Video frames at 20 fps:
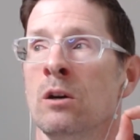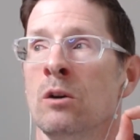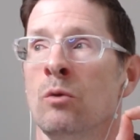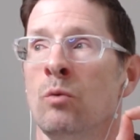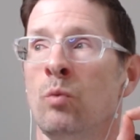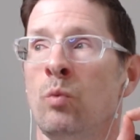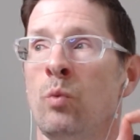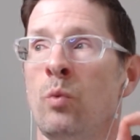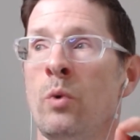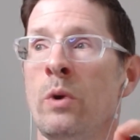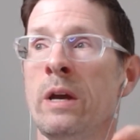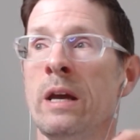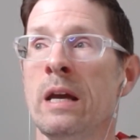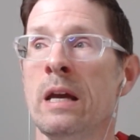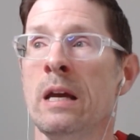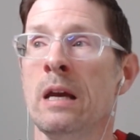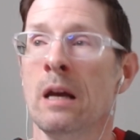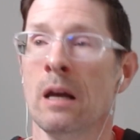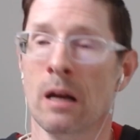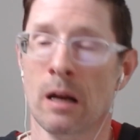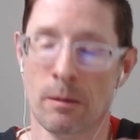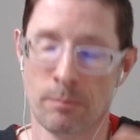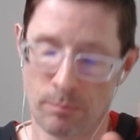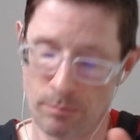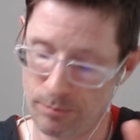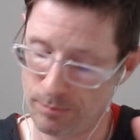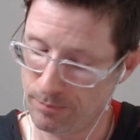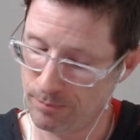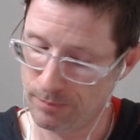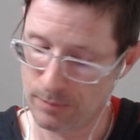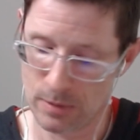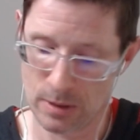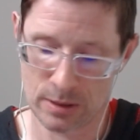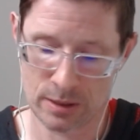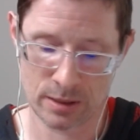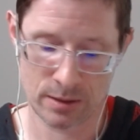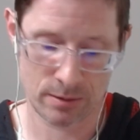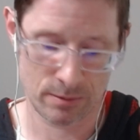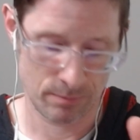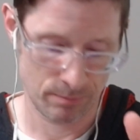this
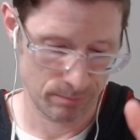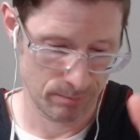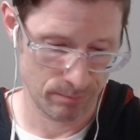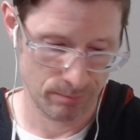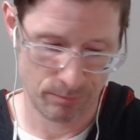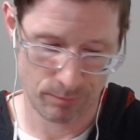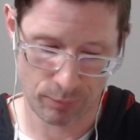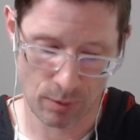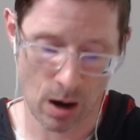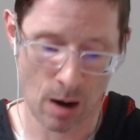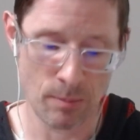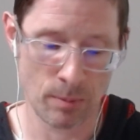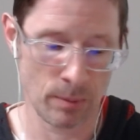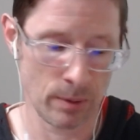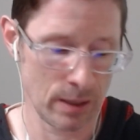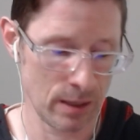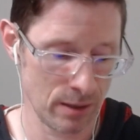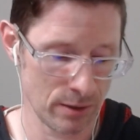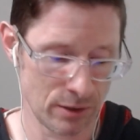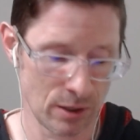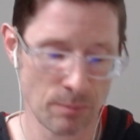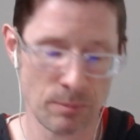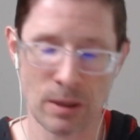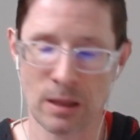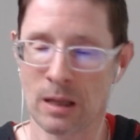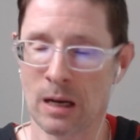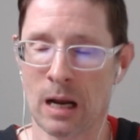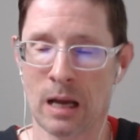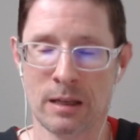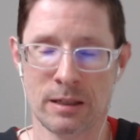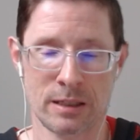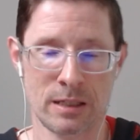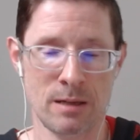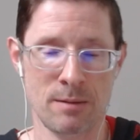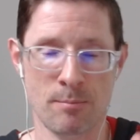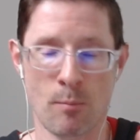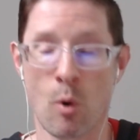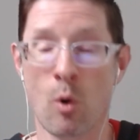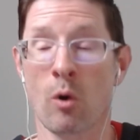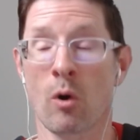is probably something that I see
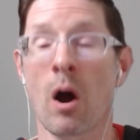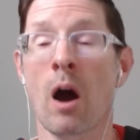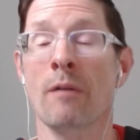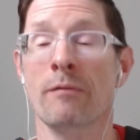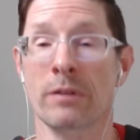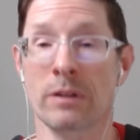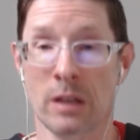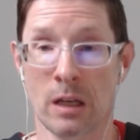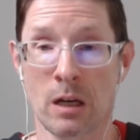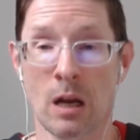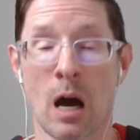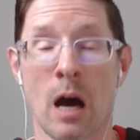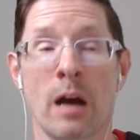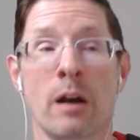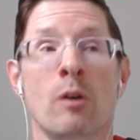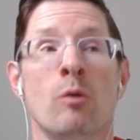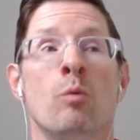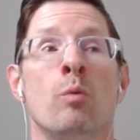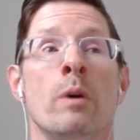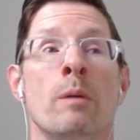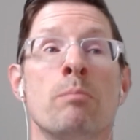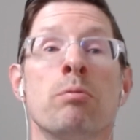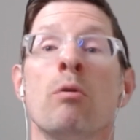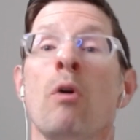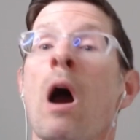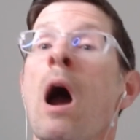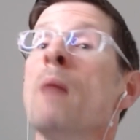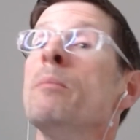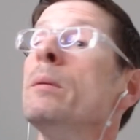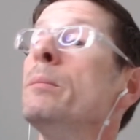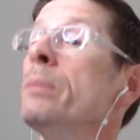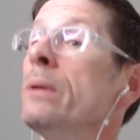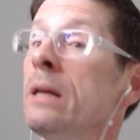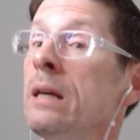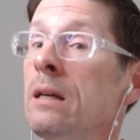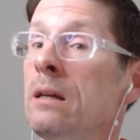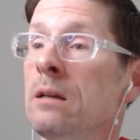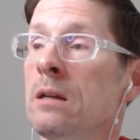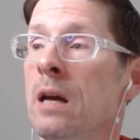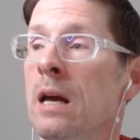more often than not, we
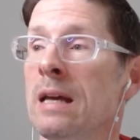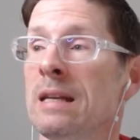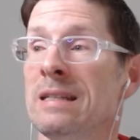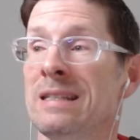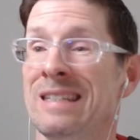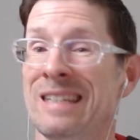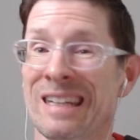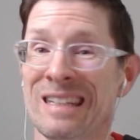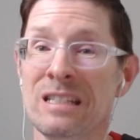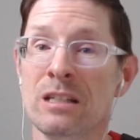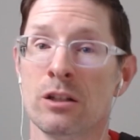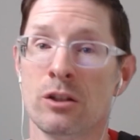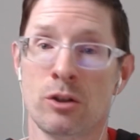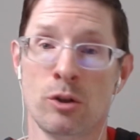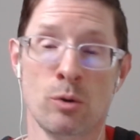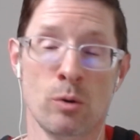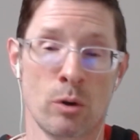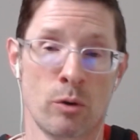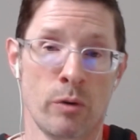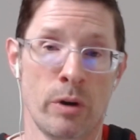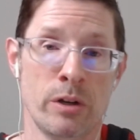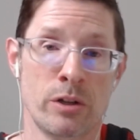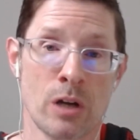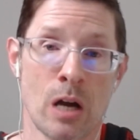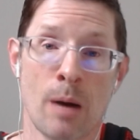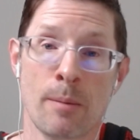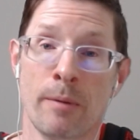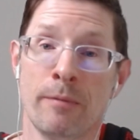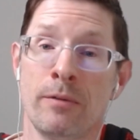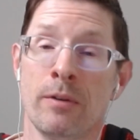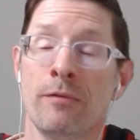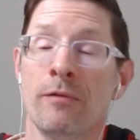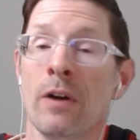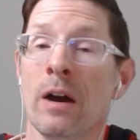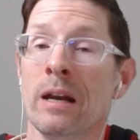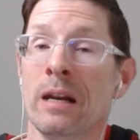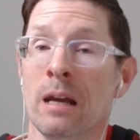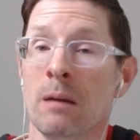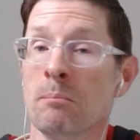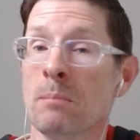probably didn't do a great job of
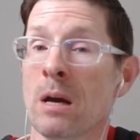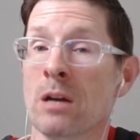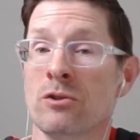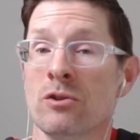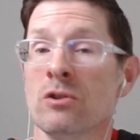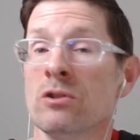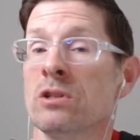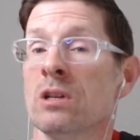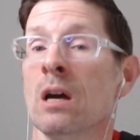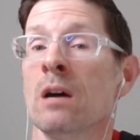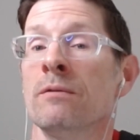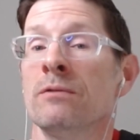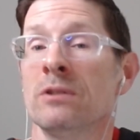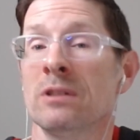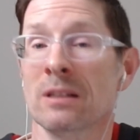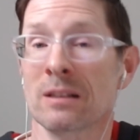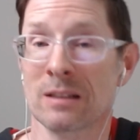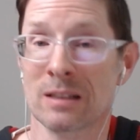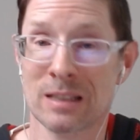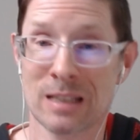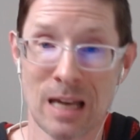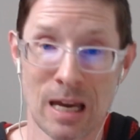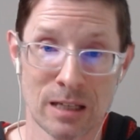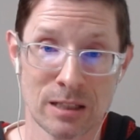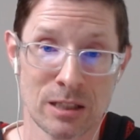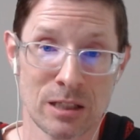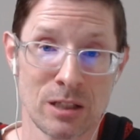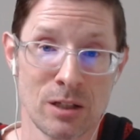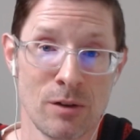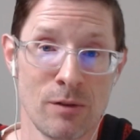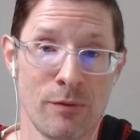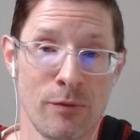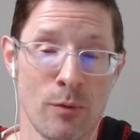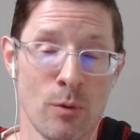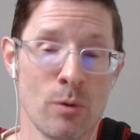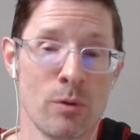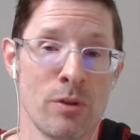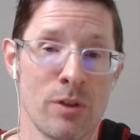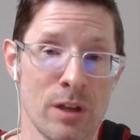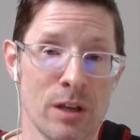defining measures of success
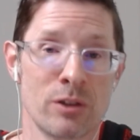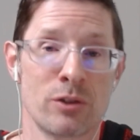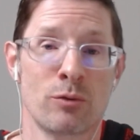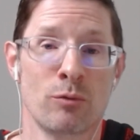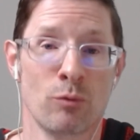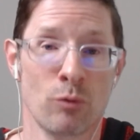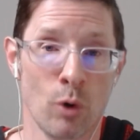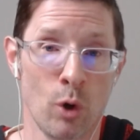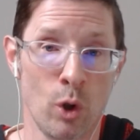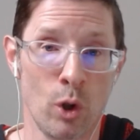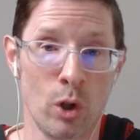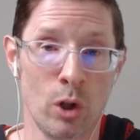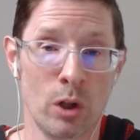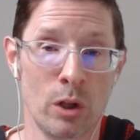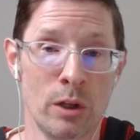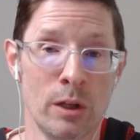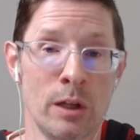for this role